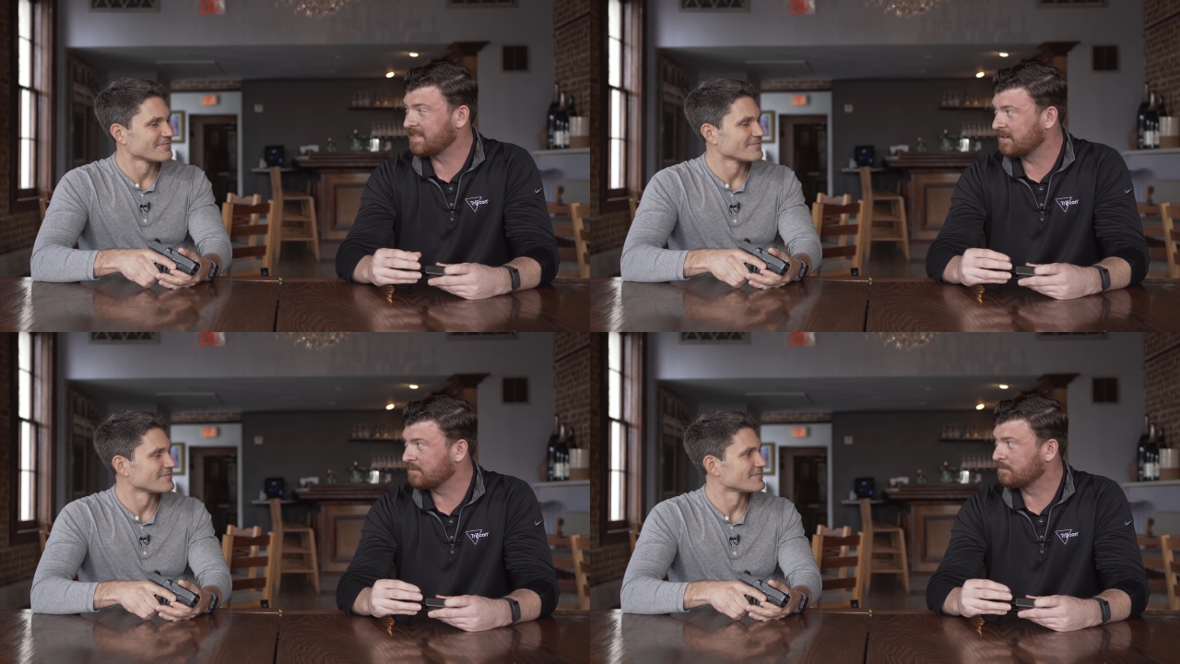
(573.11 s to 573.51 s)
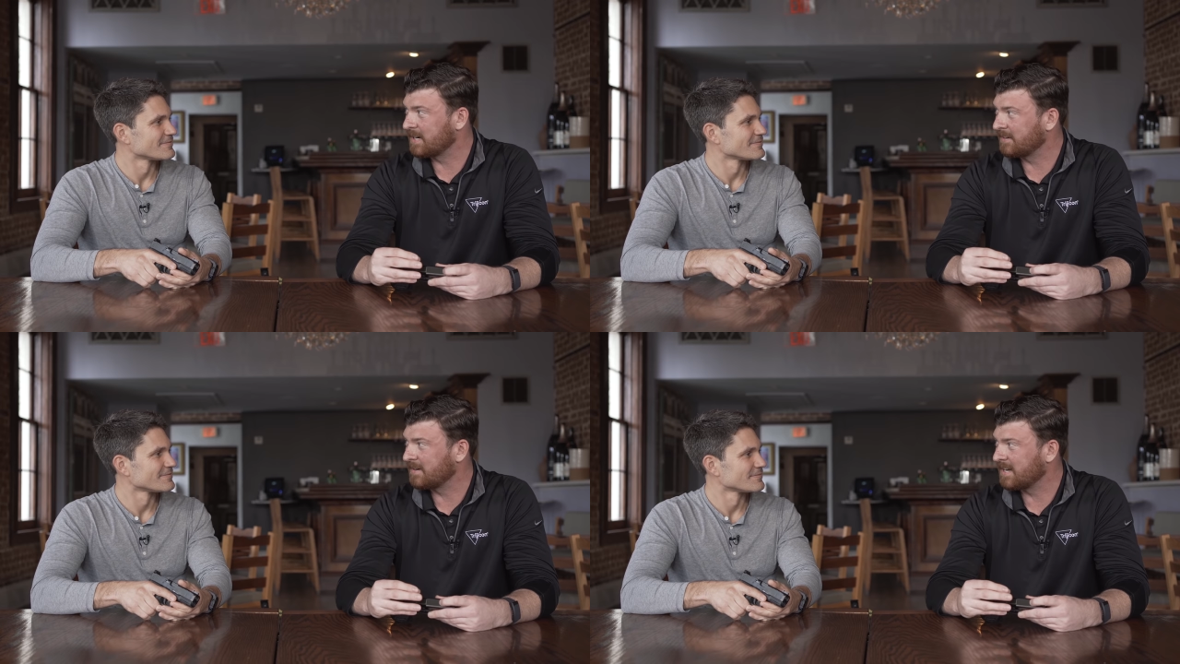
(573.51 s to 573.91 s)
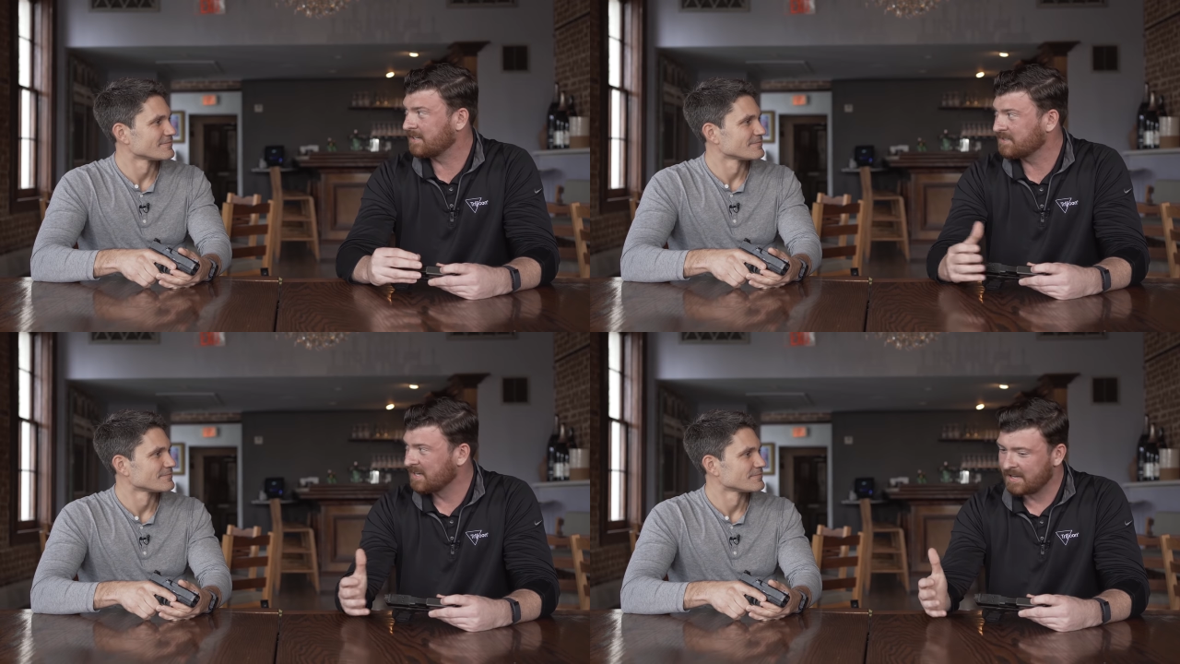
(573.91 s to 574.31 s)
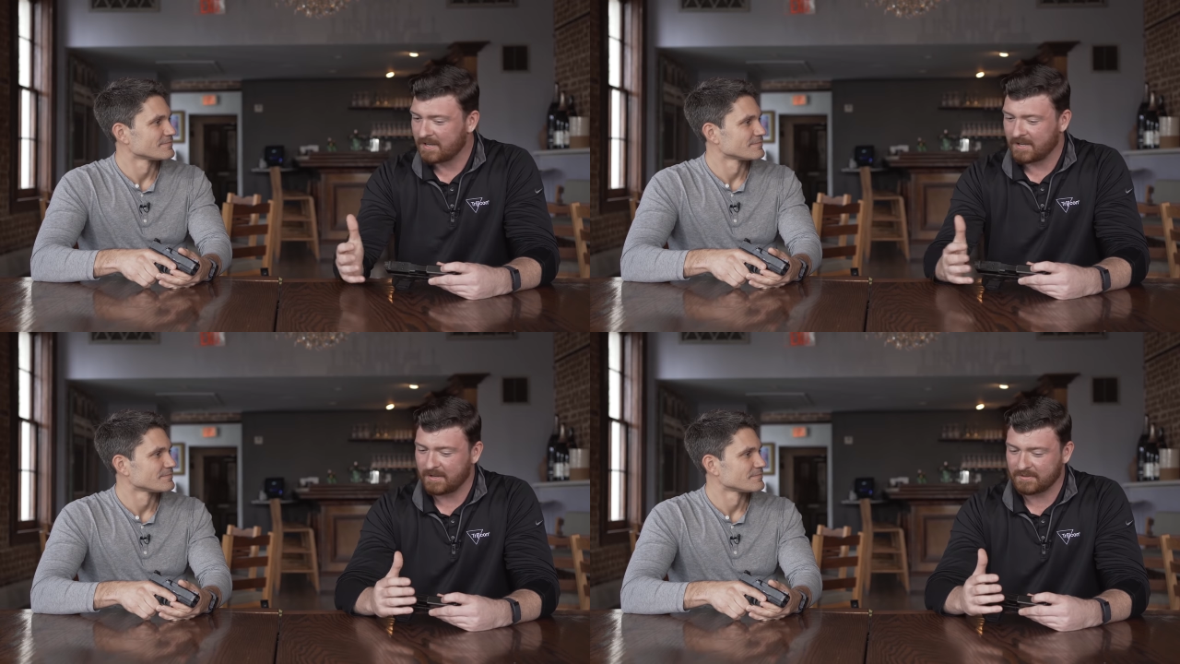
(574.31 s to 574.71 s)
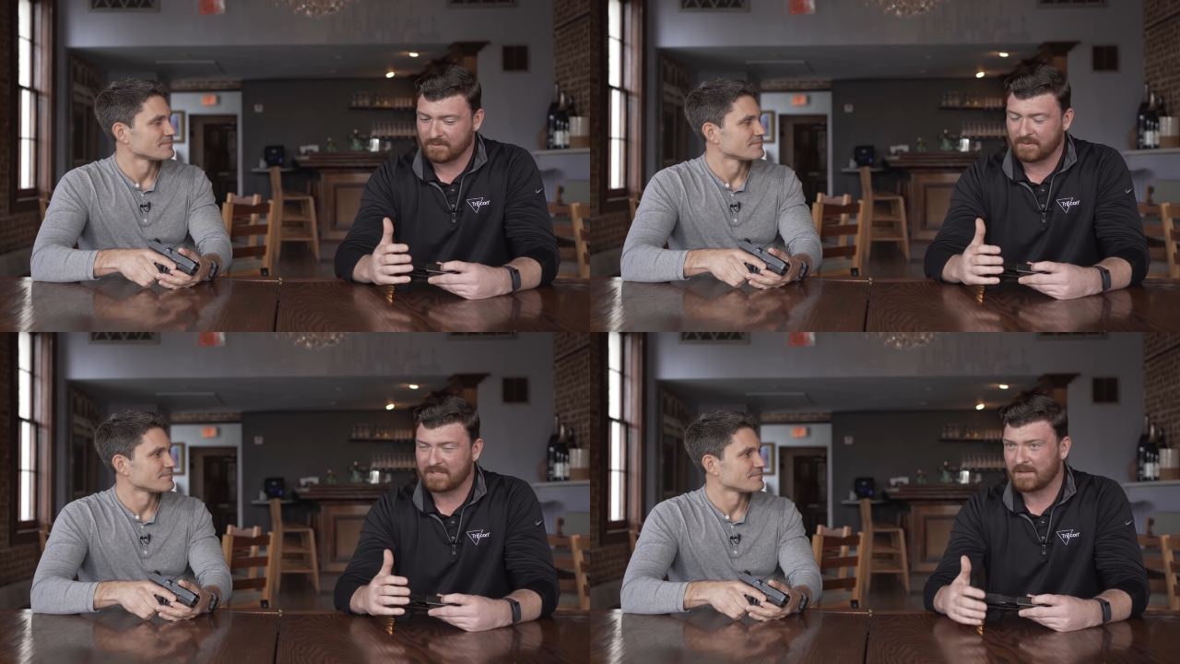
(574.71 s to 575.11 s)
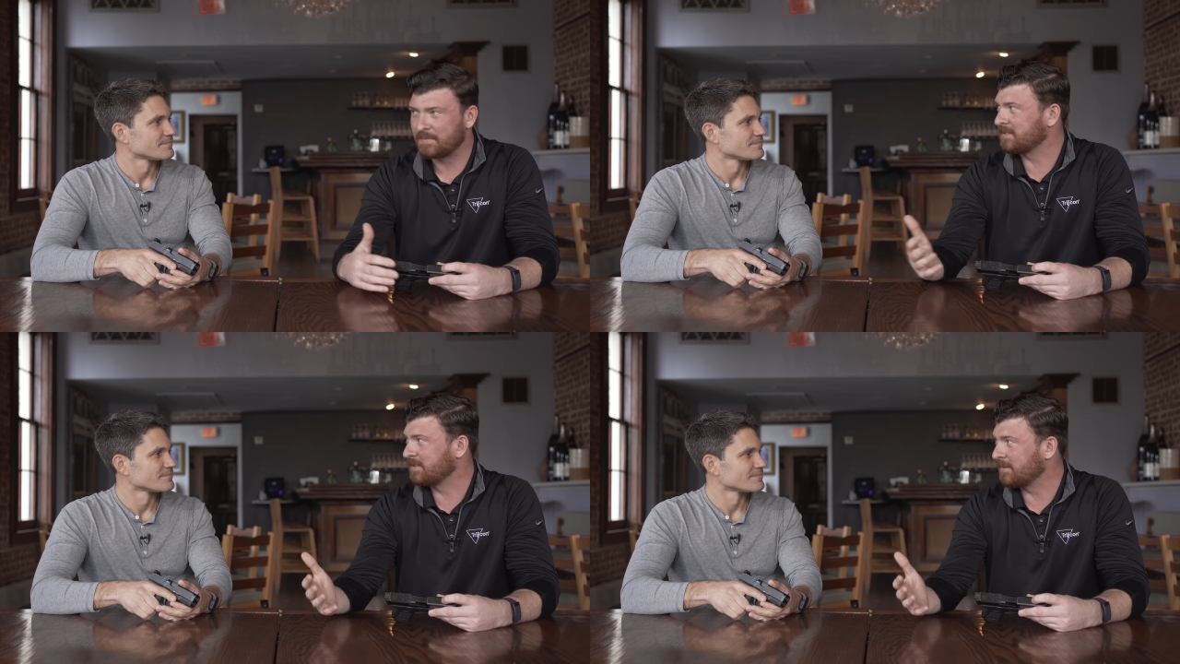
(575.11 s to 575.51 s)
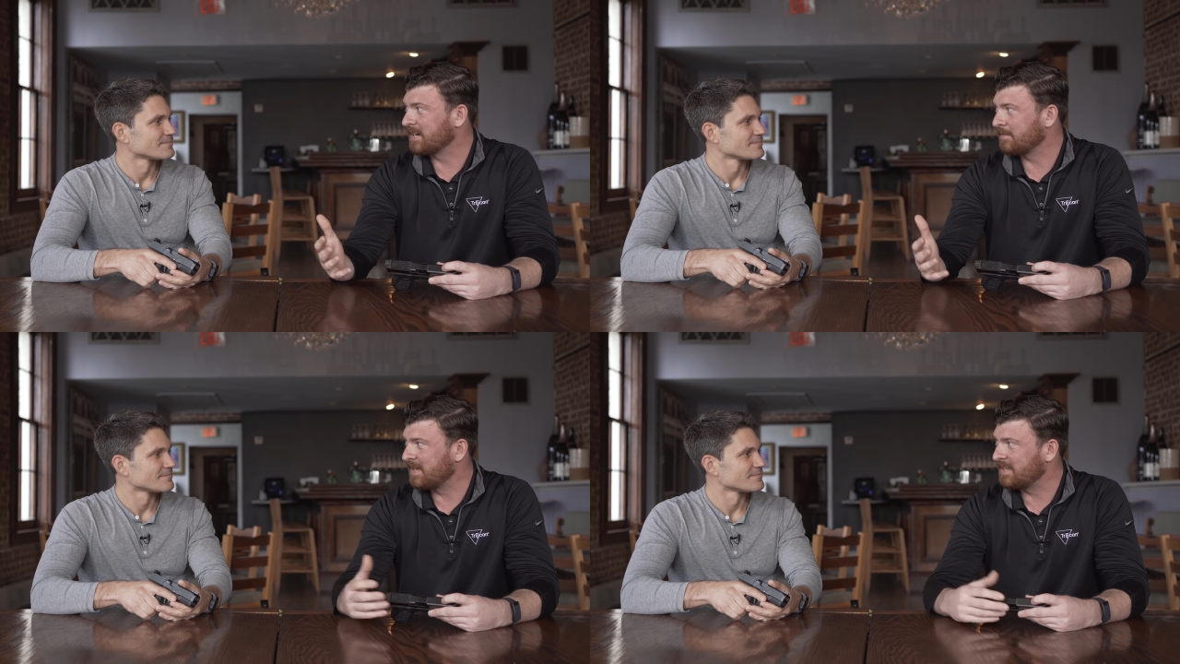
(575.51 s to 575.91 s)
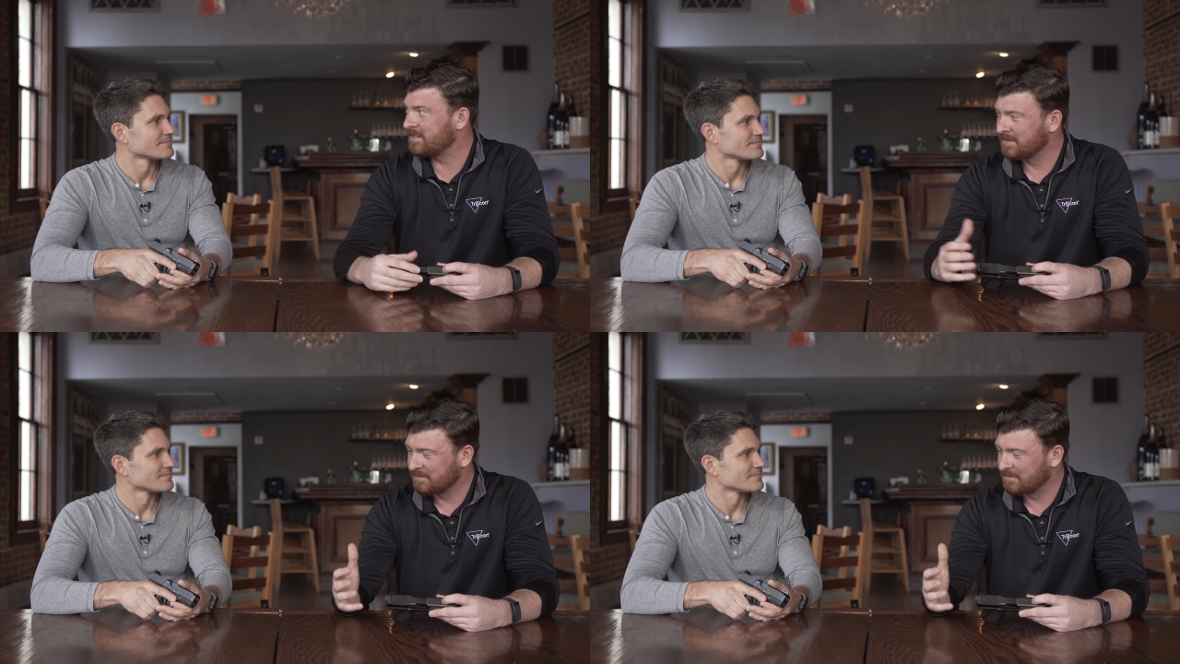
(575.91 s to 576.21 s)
Speaker 1: they don't break vials. Uh, so we typically recommend